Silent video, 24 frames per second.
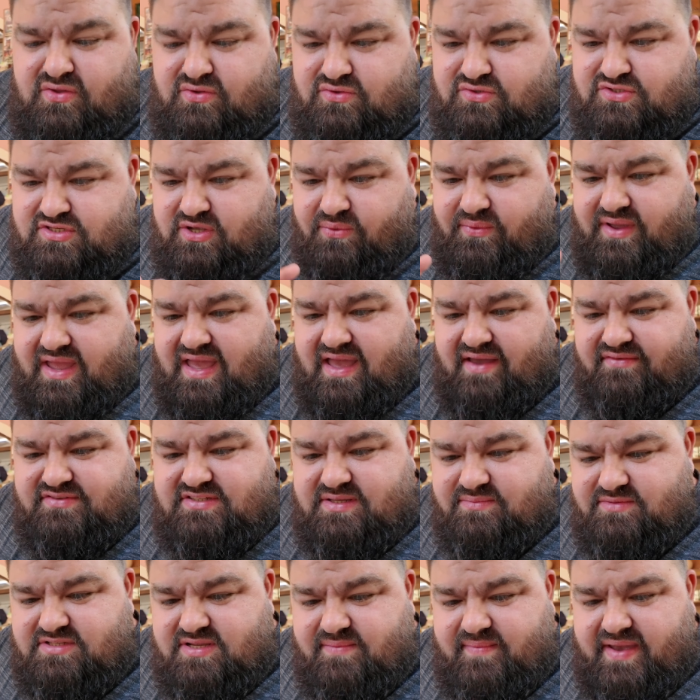So we have
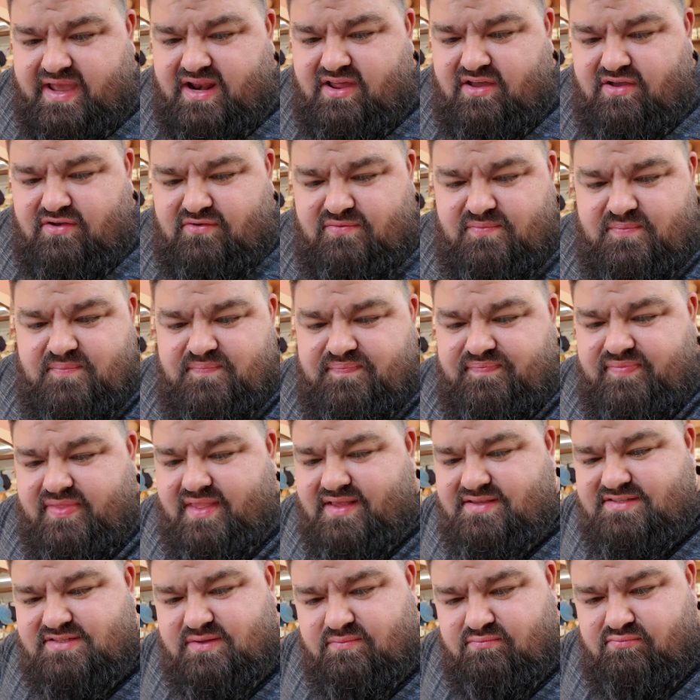some tomato,
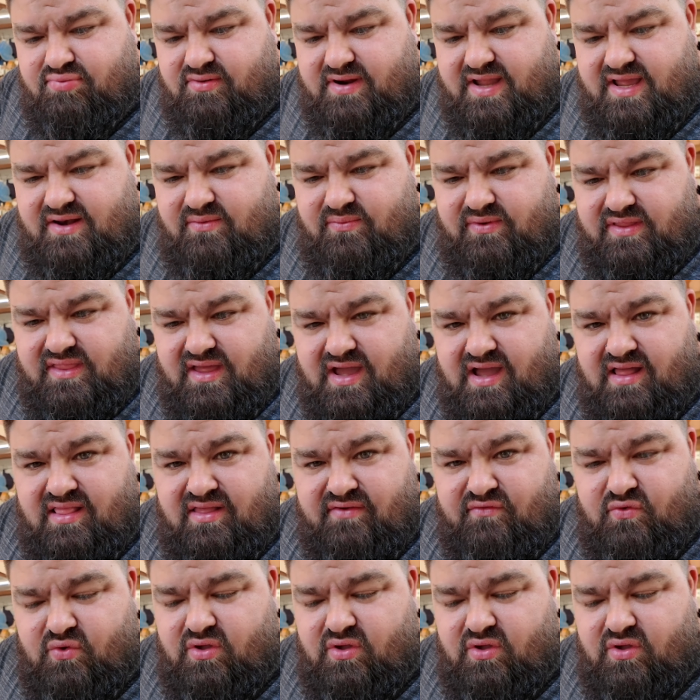some bread with olive